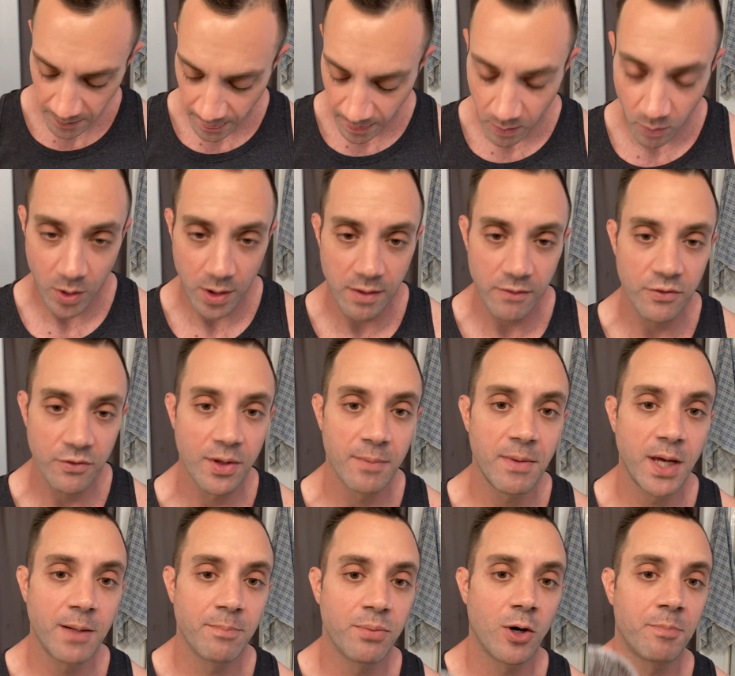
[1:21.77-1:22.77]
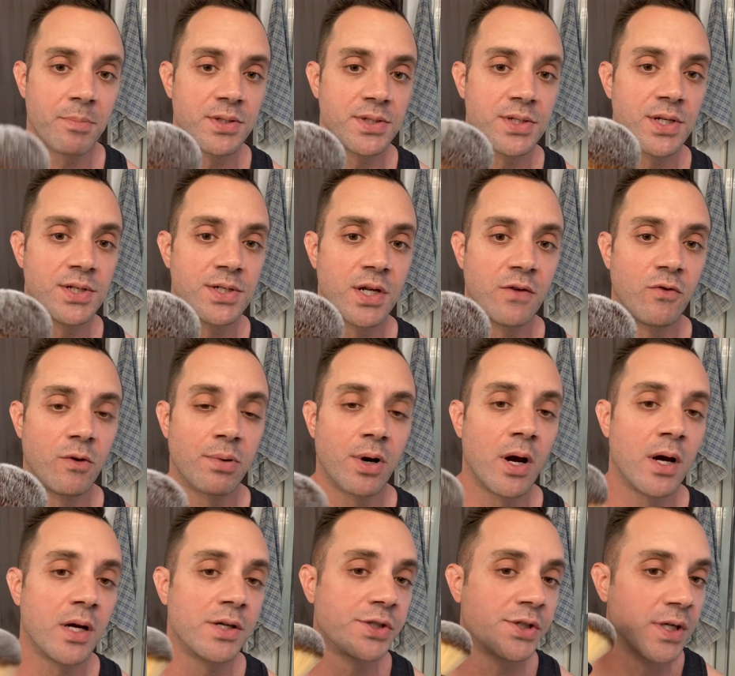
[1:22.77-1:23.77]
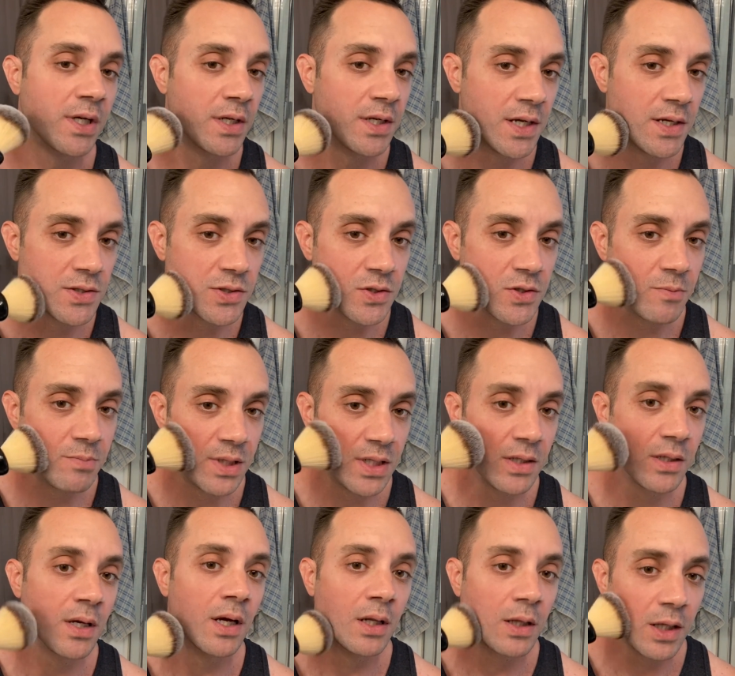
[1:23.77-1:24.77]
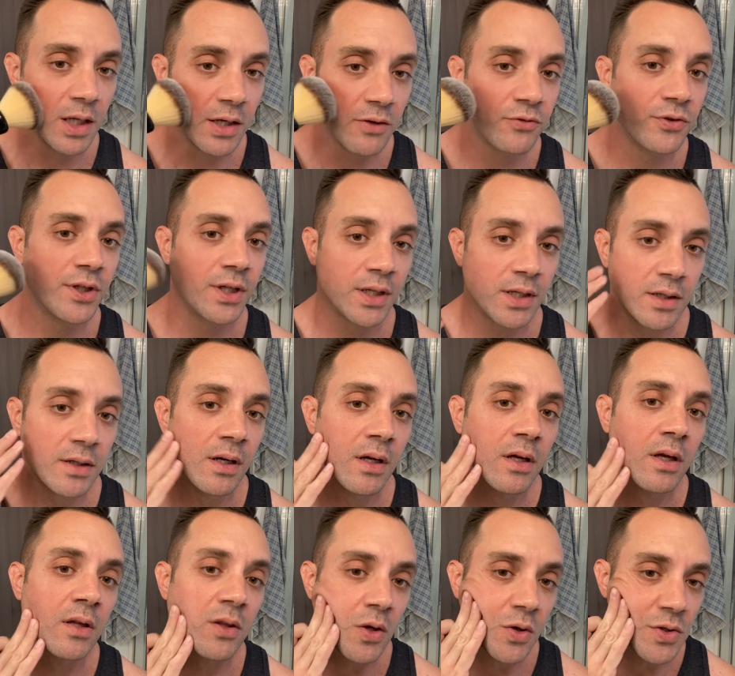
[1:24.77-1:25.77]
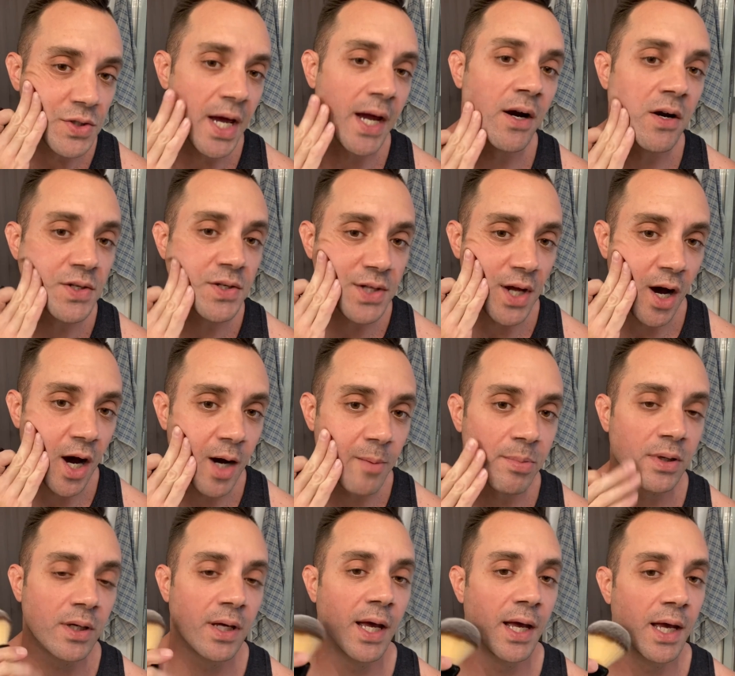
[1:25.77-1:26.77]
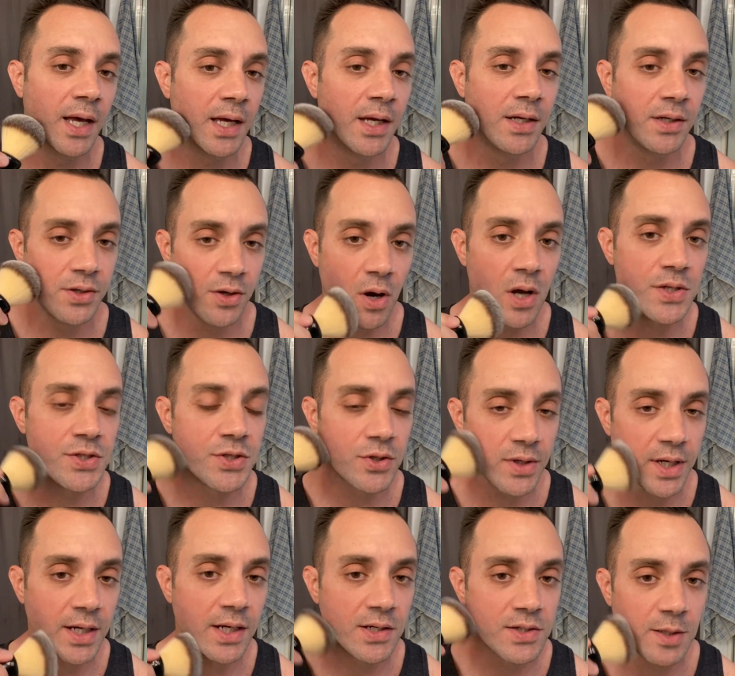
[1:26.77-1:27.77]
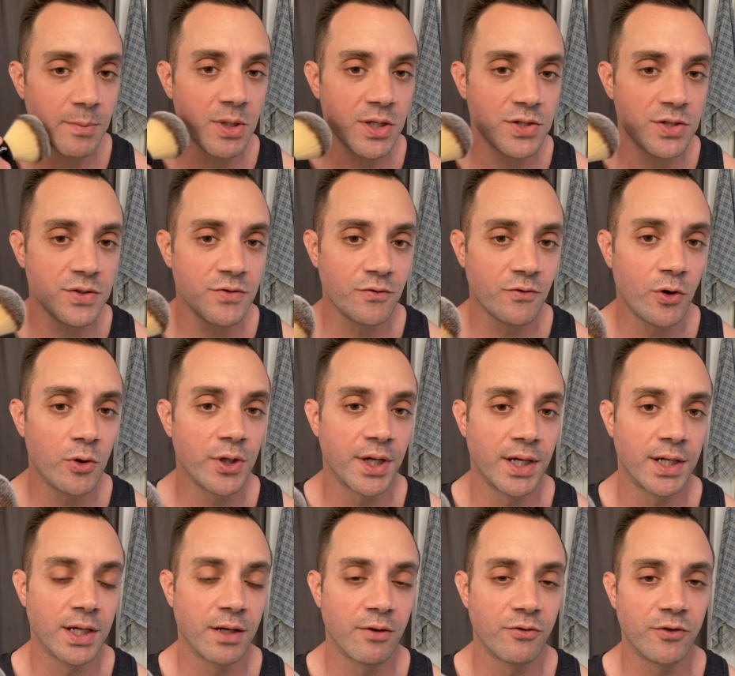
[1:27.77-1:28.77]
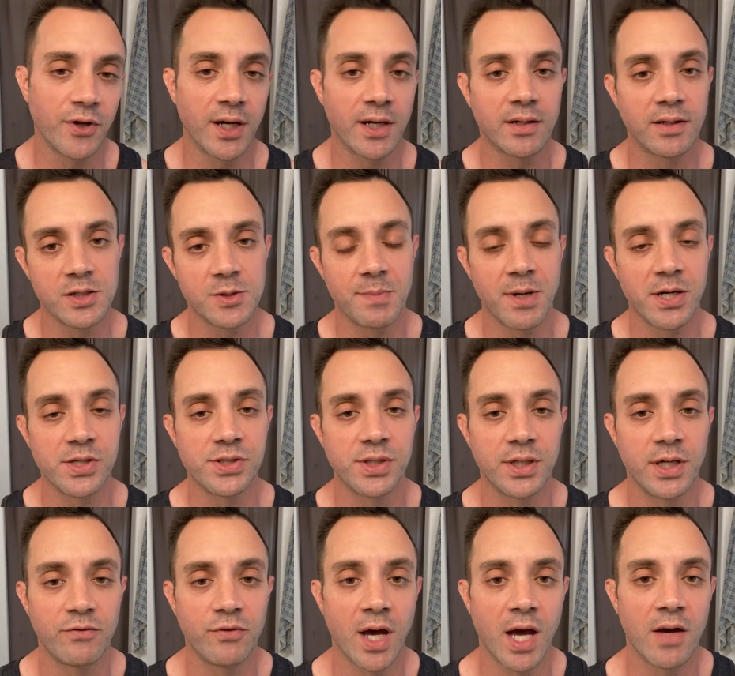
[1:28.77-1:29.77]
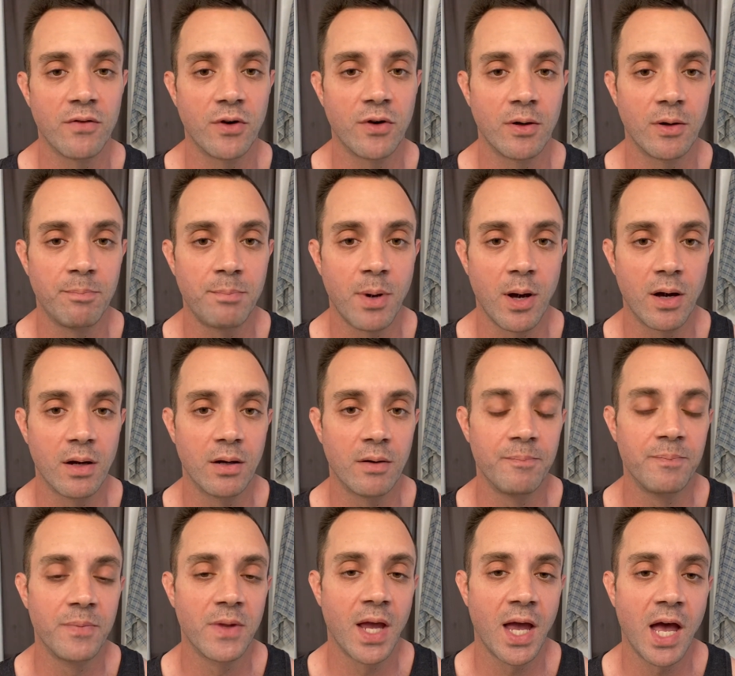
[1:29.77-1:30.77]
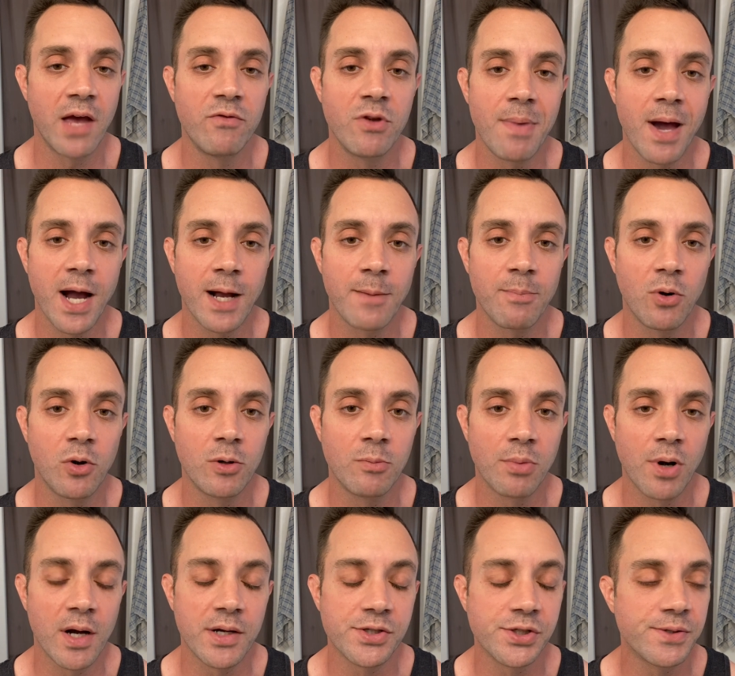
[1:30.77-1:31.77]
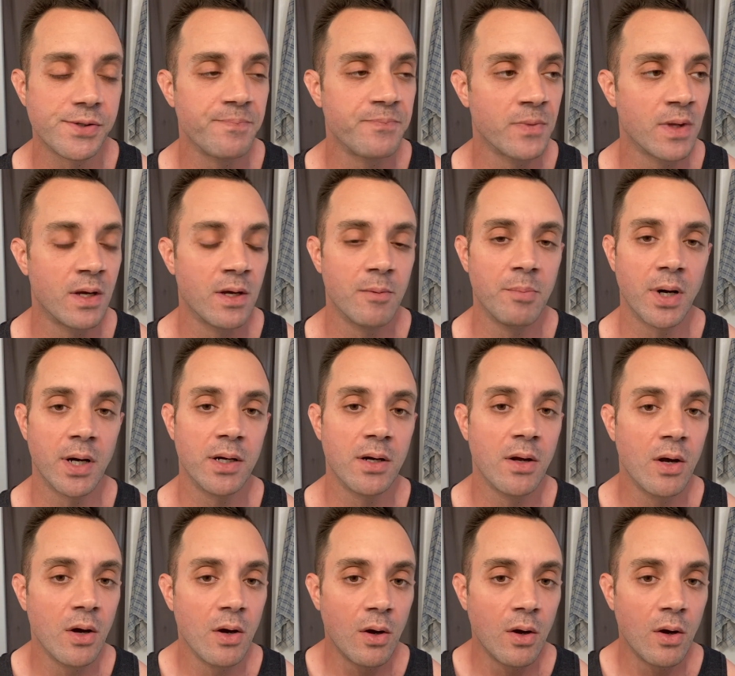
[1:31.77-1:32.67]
One of the main purposes of a brush is to be lifting those hairs up and you're also getting some exfoliating effect, especially if you have a, a heavy backbone brush. But